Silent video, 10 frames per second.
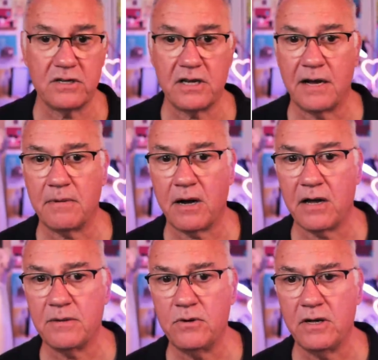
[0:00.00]
Um,
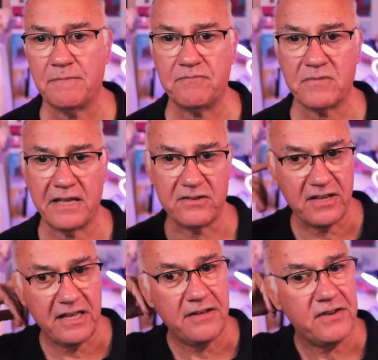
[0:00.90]
Hahnemühle is
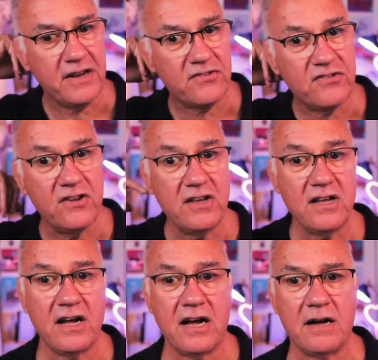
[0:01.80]
given us
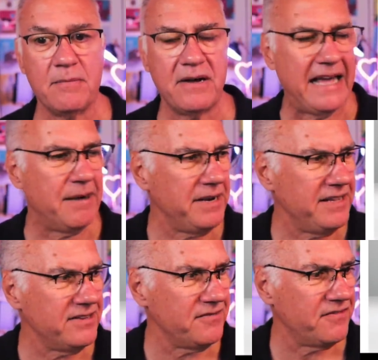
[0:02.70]
um, how many
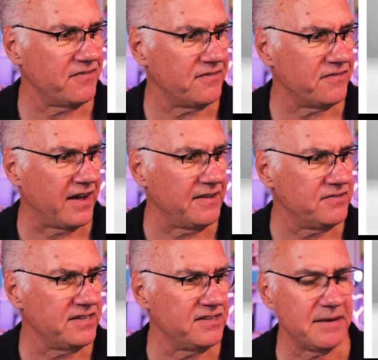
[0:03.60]
is it? Five
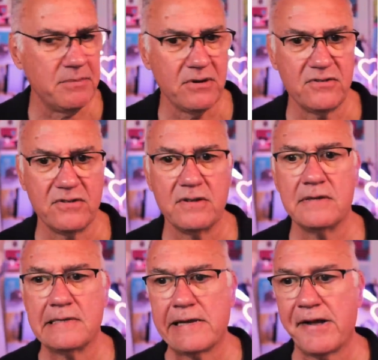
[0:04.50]
zigzags. Oh my gosh! You're going
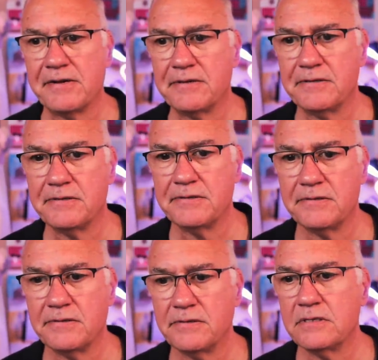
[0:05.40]
to ask me to
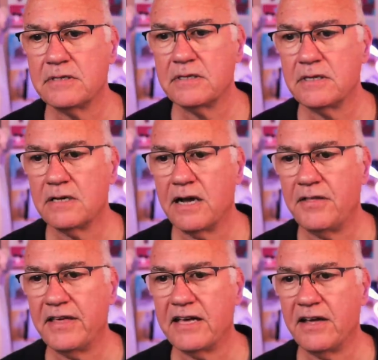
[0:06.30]
multitask. I
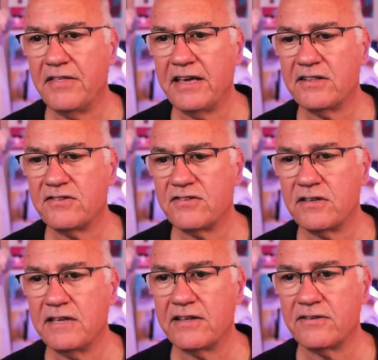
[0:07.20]
think. I think it's. I could have
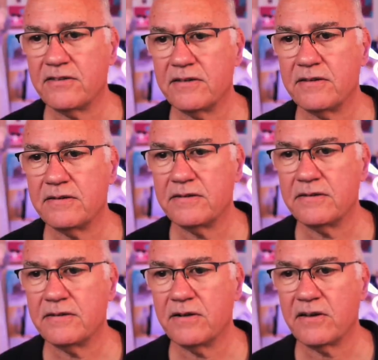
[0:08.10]
been yes. prepared with this information.